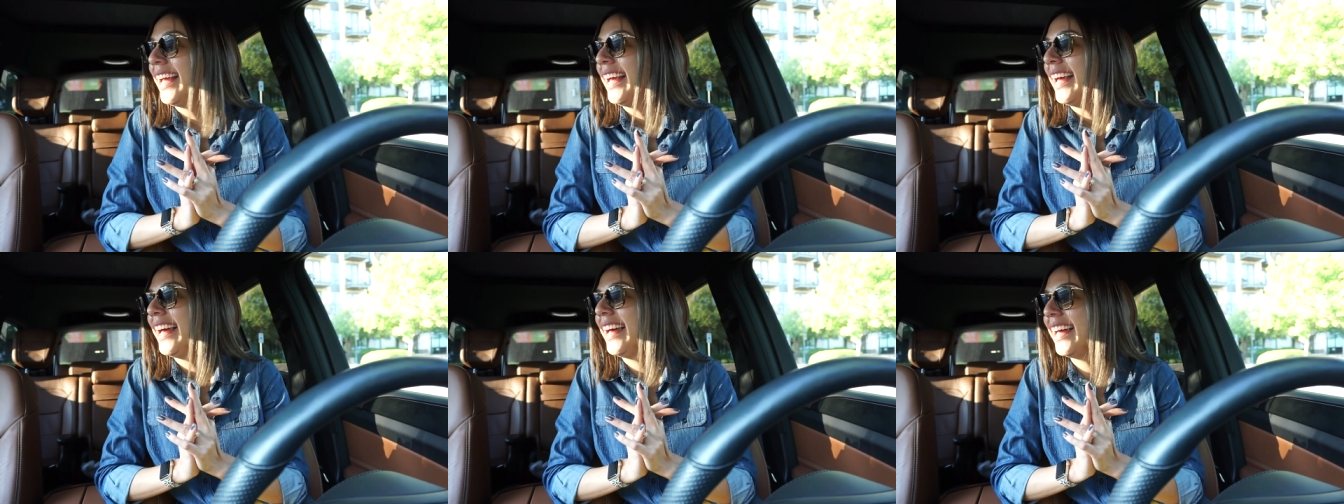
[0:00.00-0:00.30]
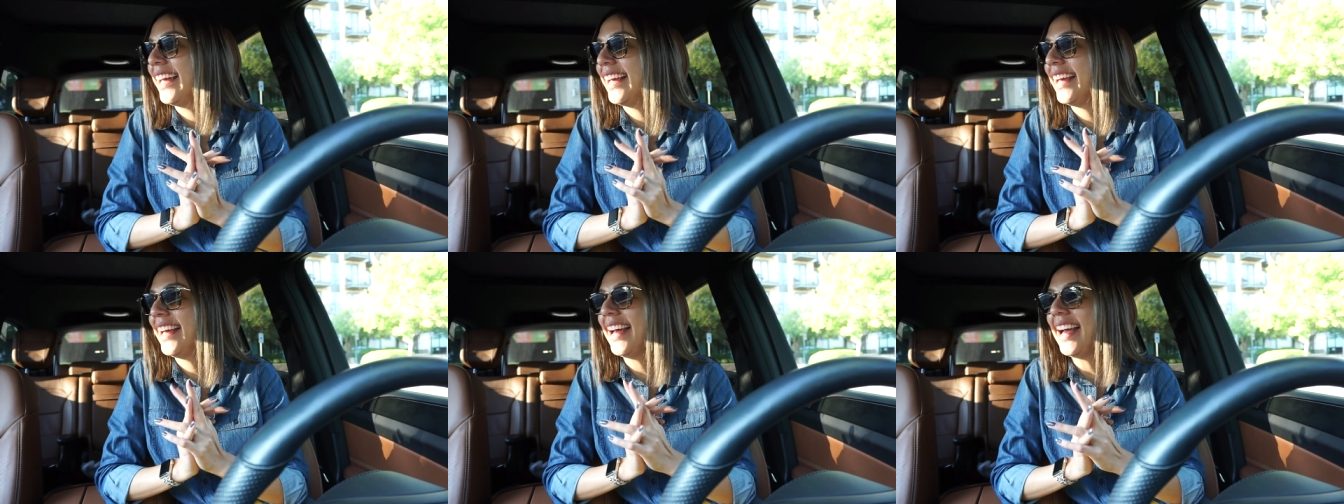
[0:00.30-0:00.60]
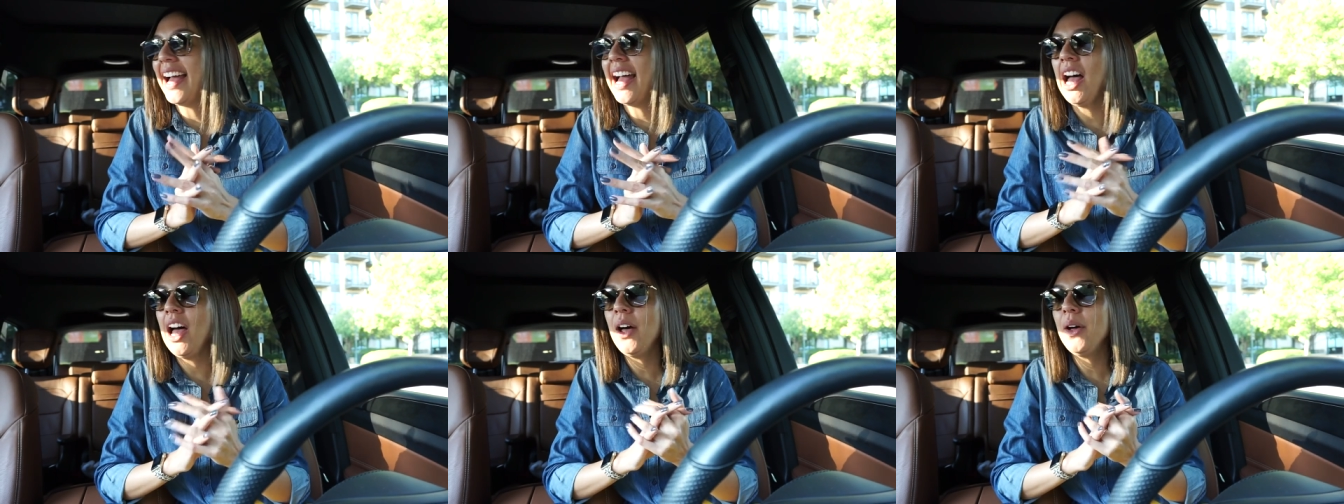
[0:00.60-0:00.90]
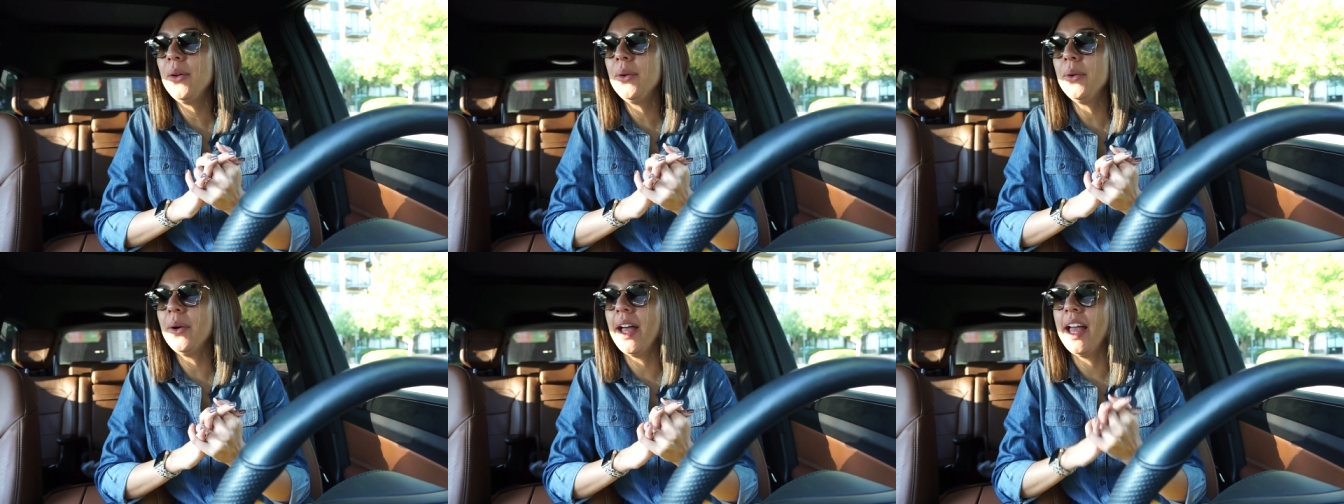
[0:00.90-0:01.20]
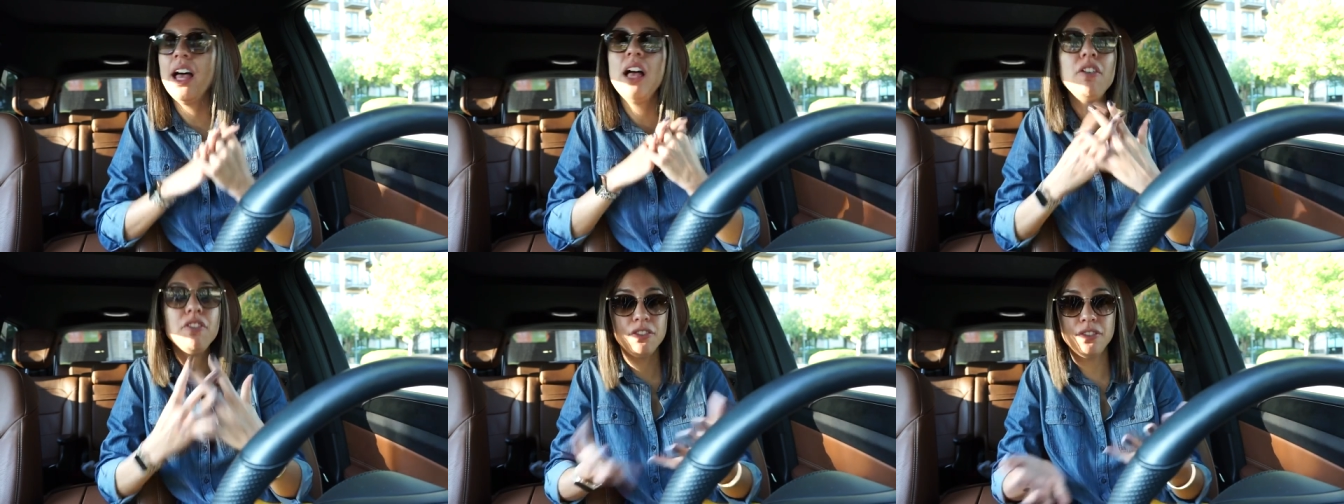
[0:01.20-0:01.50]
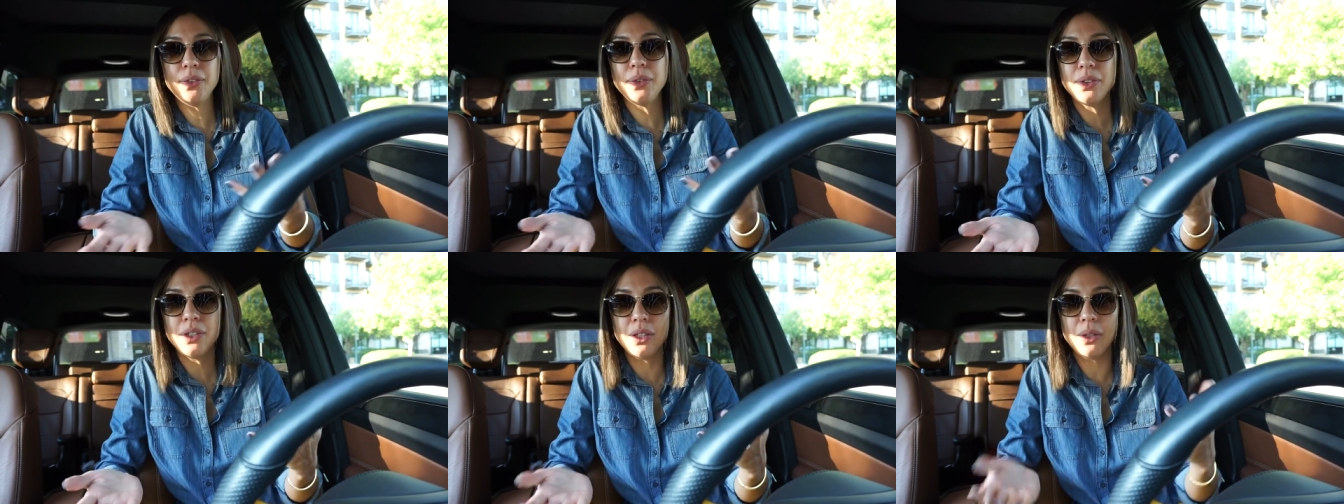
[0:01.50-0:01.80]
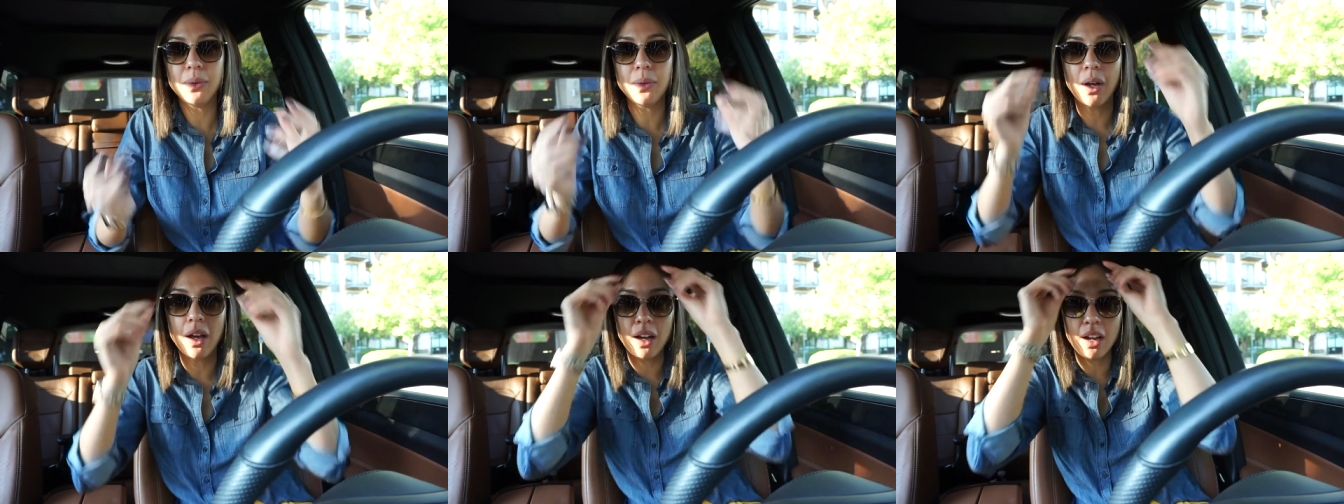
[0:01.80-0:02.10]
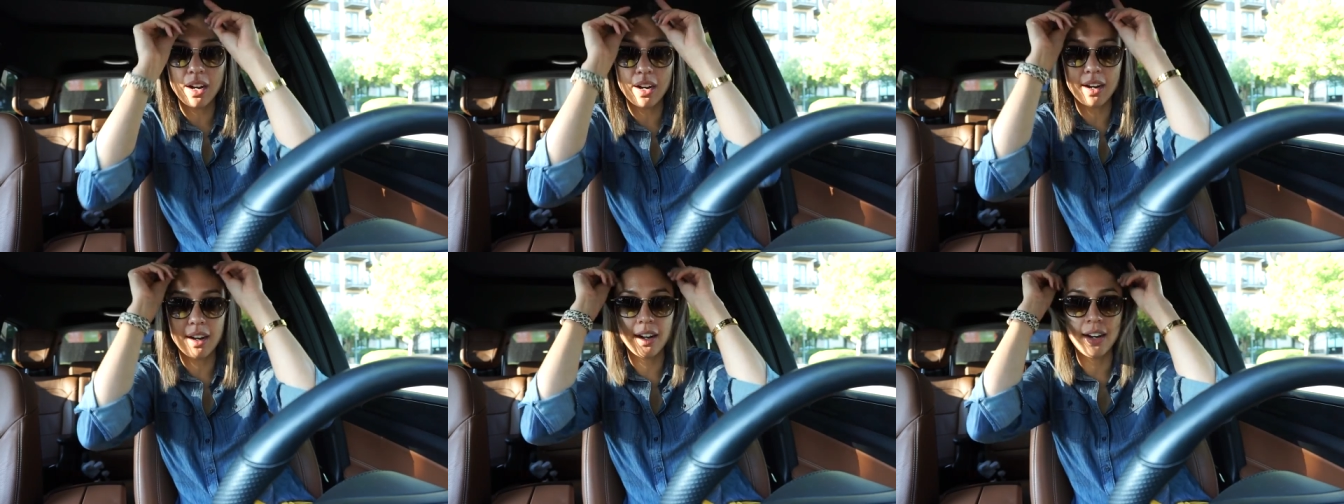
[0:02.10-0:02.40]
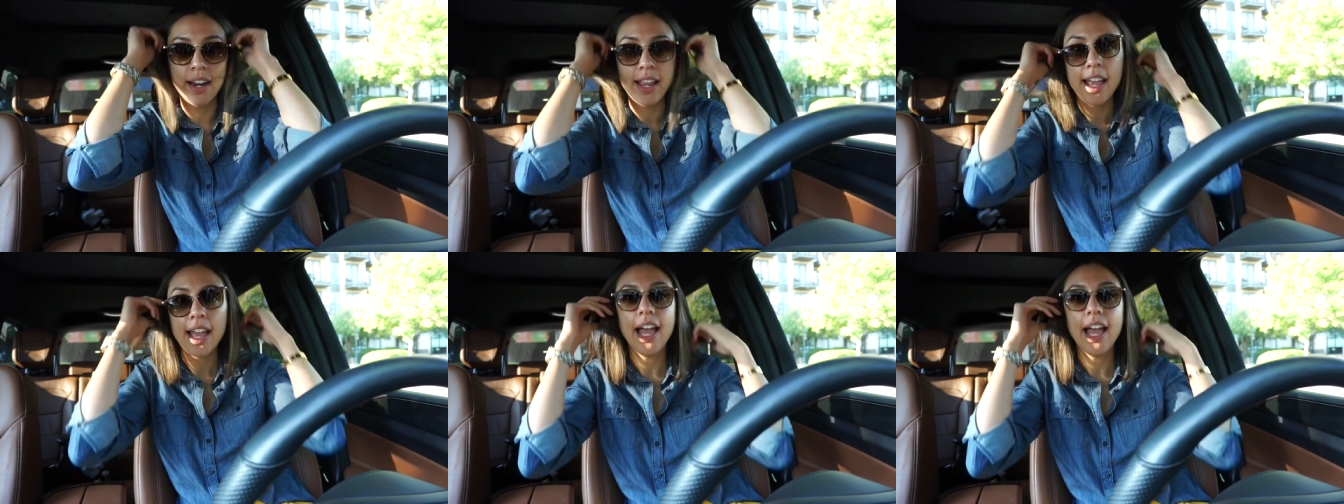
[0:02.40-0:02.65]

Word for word: how helpful you are,